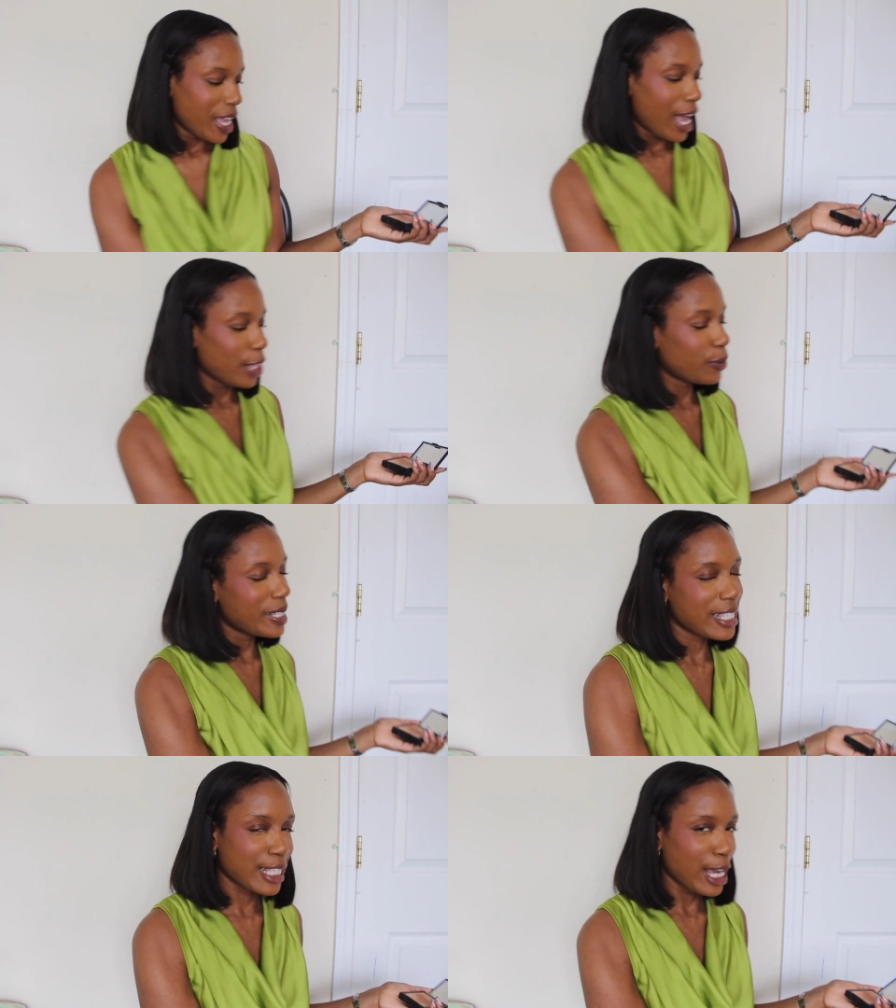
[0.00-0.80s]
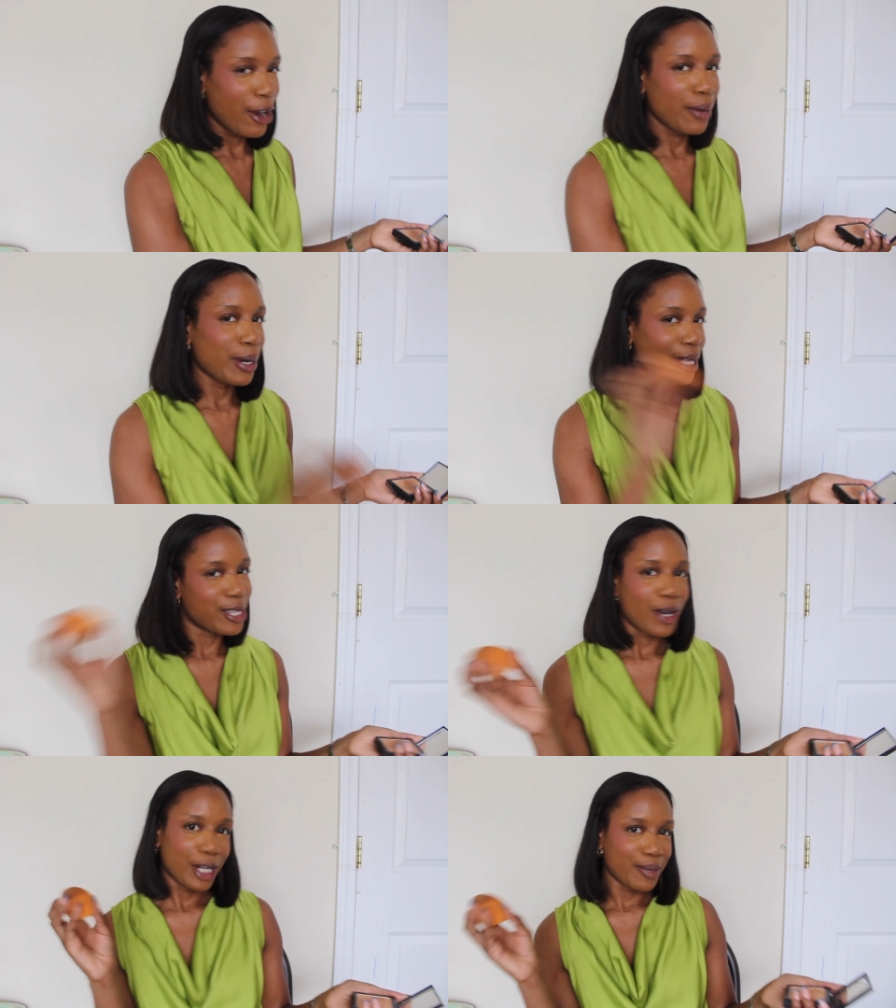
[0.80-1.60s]
A little bit scary, but it's
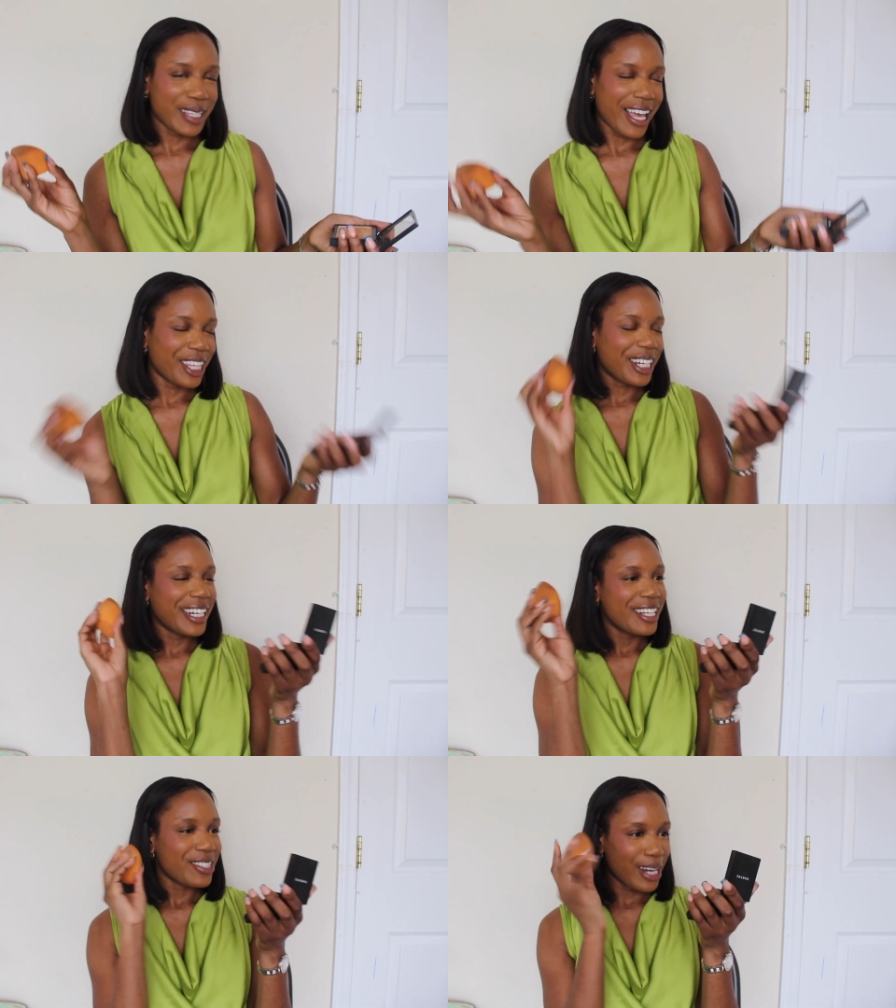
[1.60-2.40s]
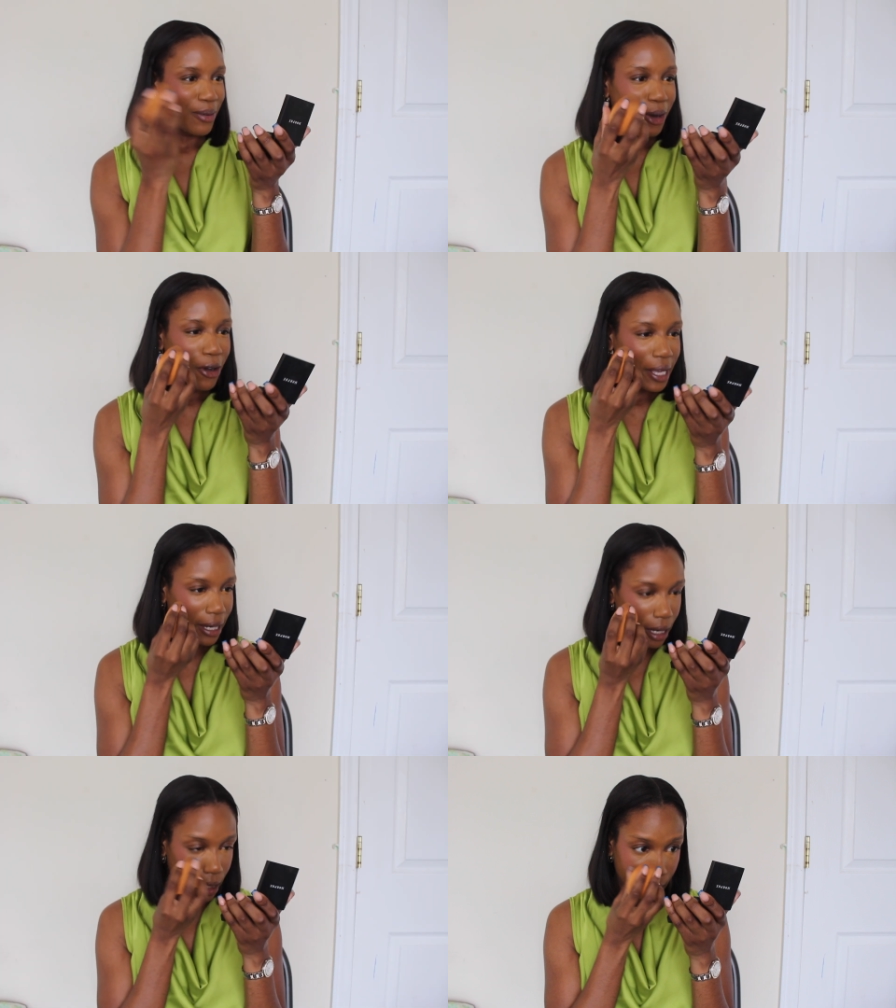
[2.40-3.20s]
all gonna come together. So now we go in
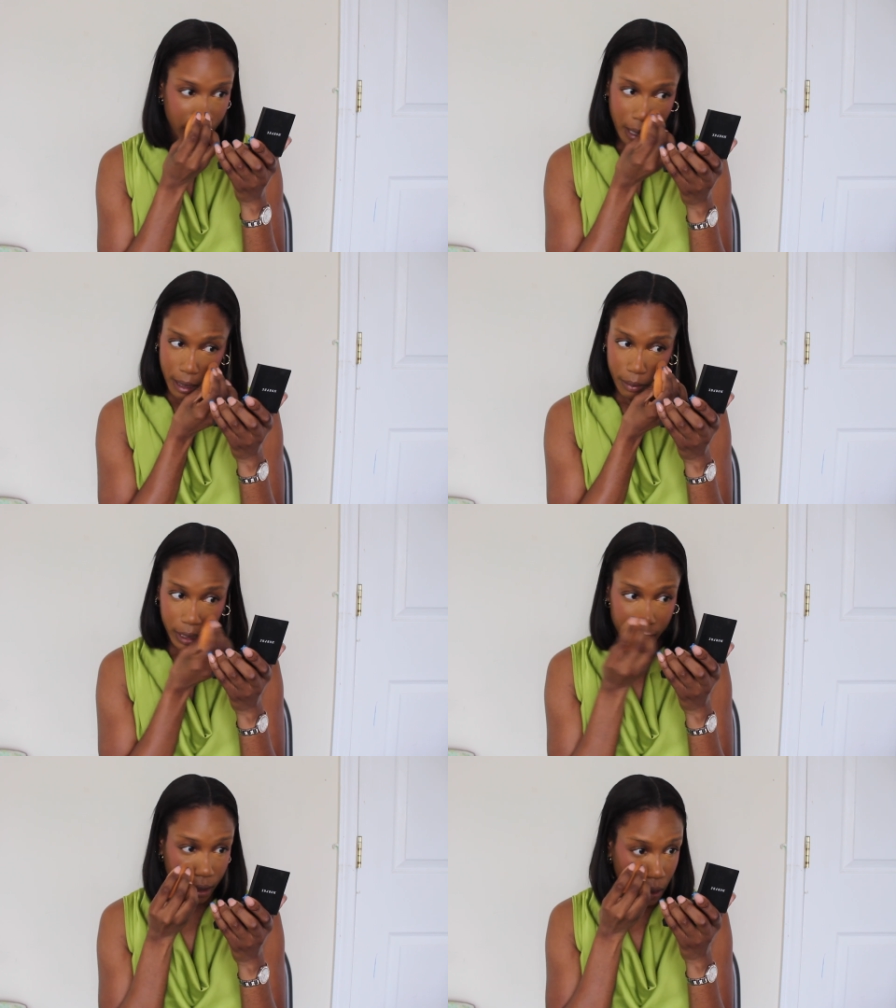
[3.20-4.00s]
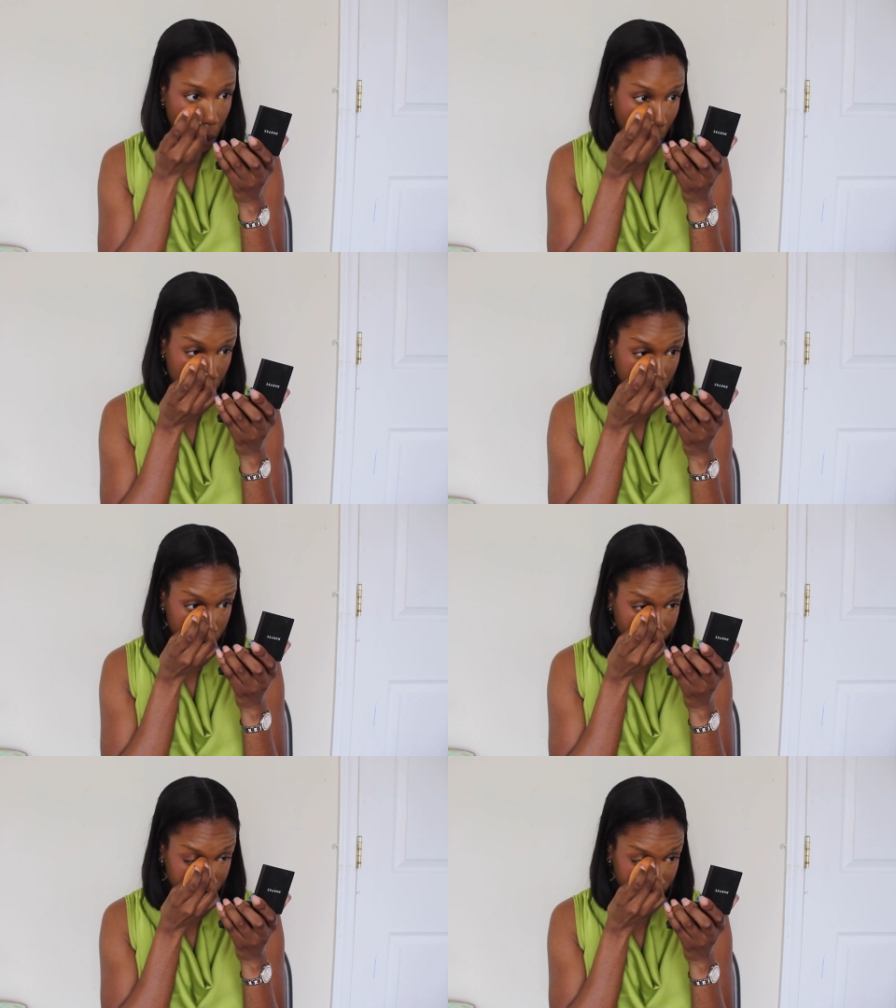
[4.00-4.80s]
again and blend the
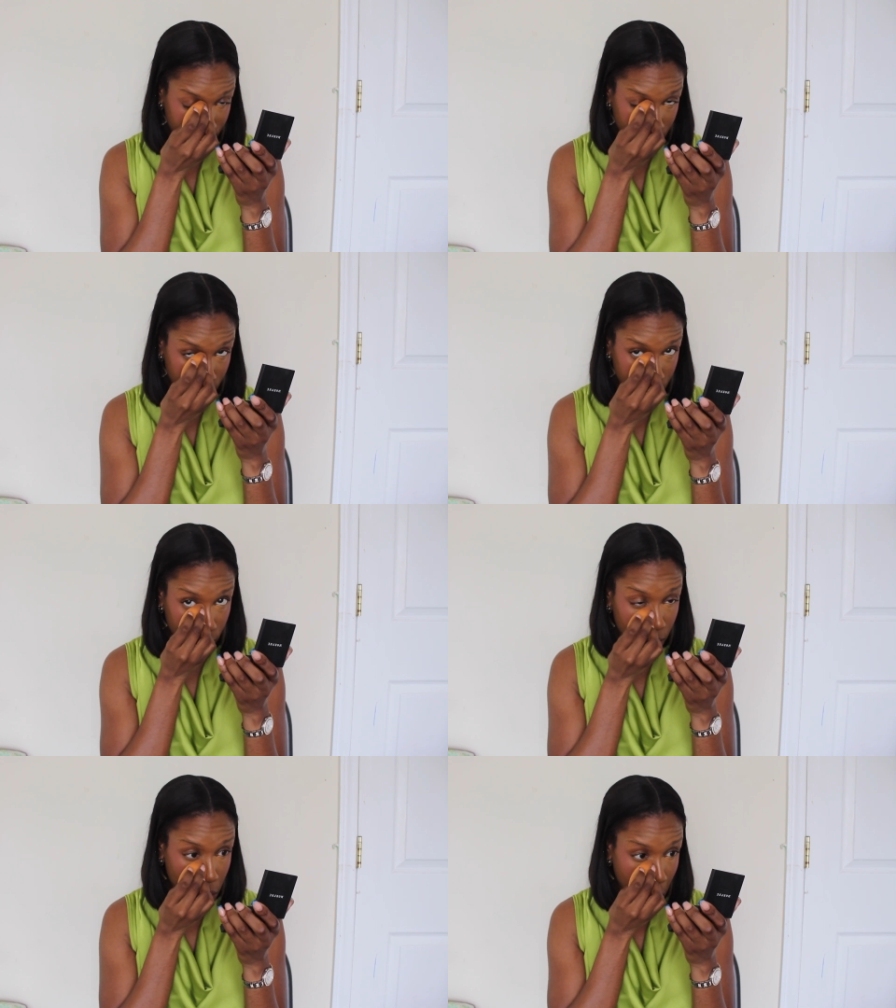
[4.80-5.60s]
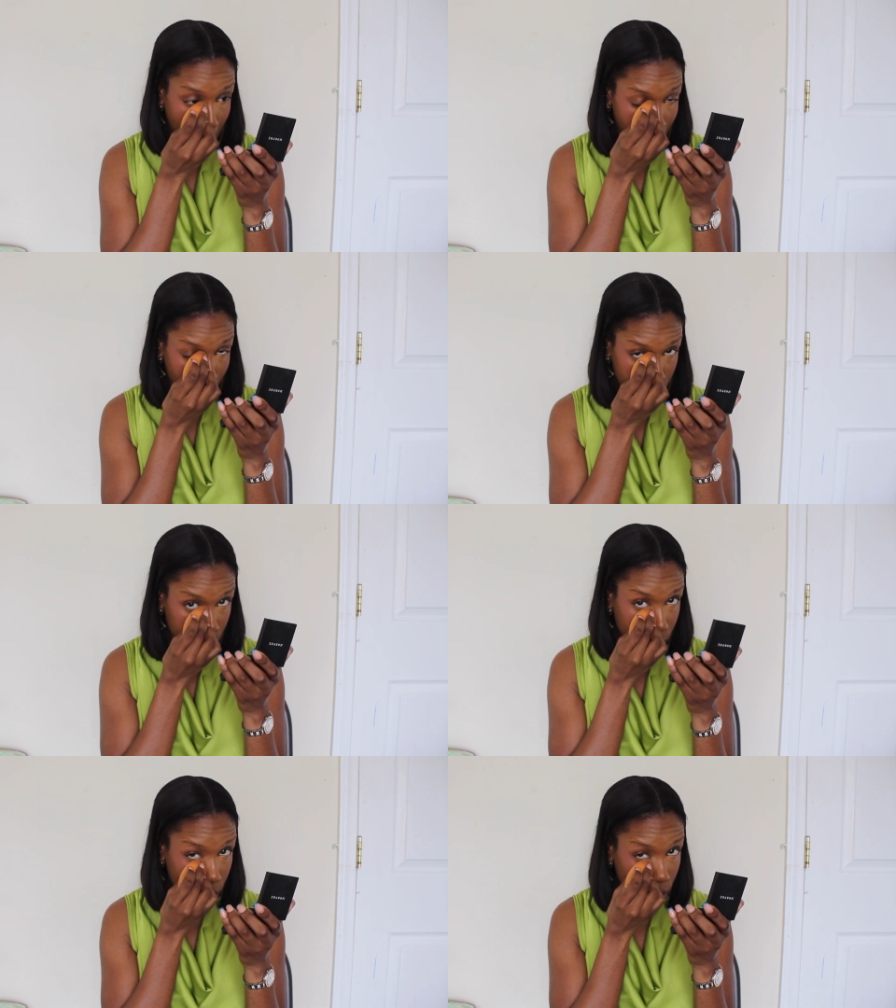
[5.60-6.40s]
rest of this concealer out.